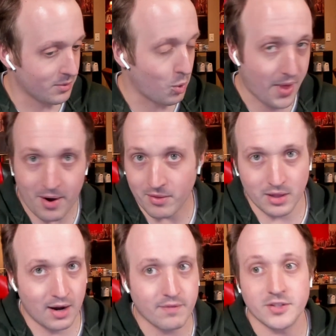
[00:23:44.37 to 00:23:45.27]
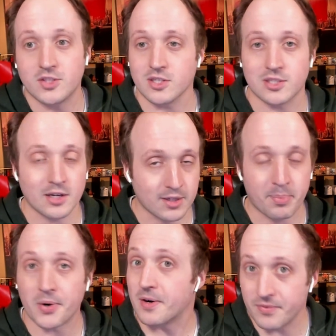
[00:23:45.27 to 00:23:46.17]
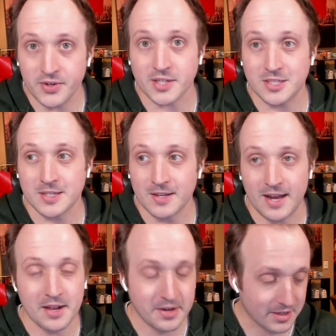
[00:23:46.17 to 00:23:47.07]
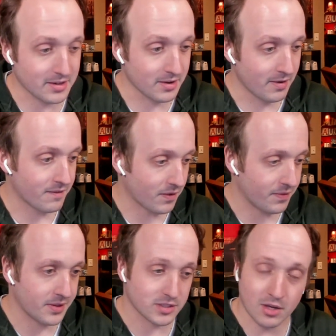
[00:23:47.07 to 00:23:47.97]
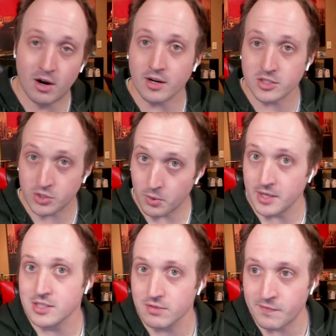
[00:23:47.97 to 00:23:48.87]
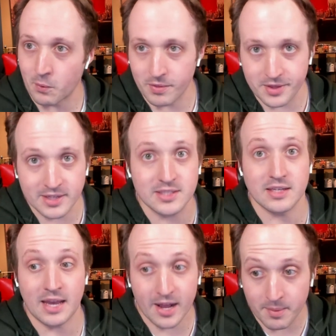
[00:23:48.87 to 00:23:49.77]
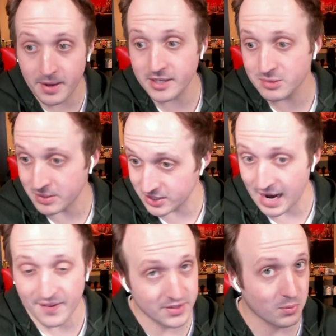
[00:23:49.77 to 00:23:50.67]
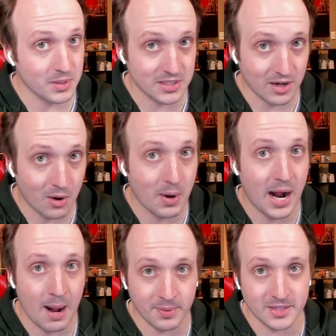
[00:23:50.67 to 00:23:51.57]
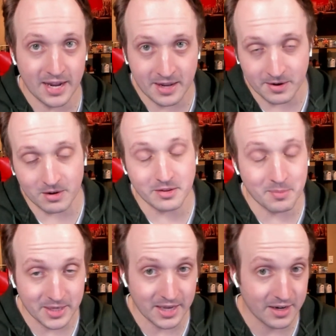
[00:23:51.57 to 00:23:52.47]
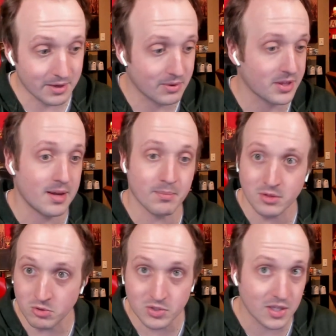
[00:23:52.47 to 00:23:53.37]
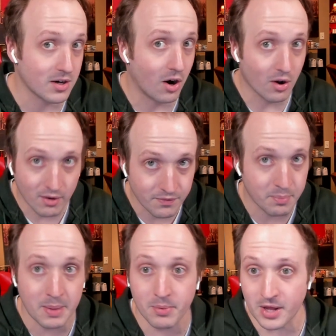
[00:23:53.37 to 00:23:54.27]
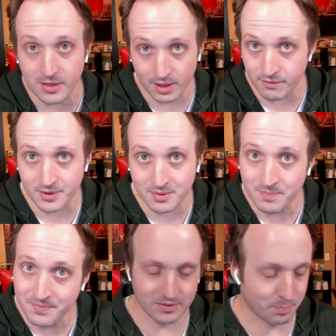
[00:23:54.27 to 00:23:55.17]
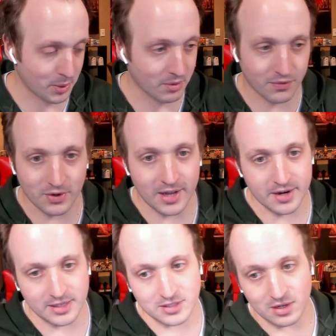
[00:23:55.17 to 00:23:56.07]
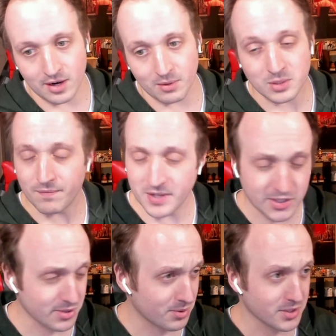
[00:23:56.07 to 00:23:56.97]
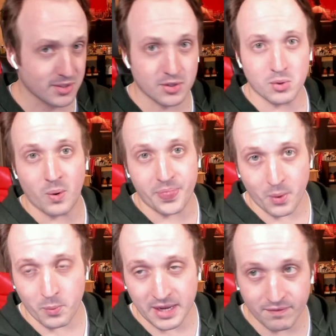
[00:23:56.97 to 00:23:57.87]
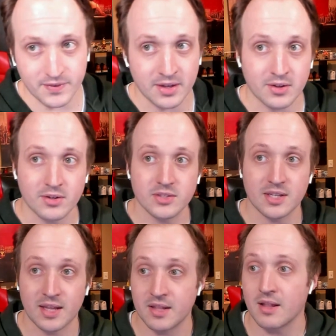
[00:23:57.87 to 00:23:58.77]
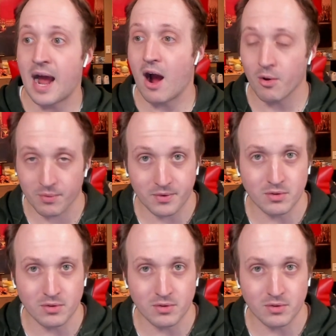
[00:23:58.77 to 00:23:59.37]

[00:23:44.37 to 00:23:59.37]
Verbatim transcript: Without Love is just such a perfect ending for the song choice for this anime, especially after we saw what happened to Einar in the beginning with him losing all of the people that love him. Beautiful ending song with the visuals too, with the wheat fields, and then how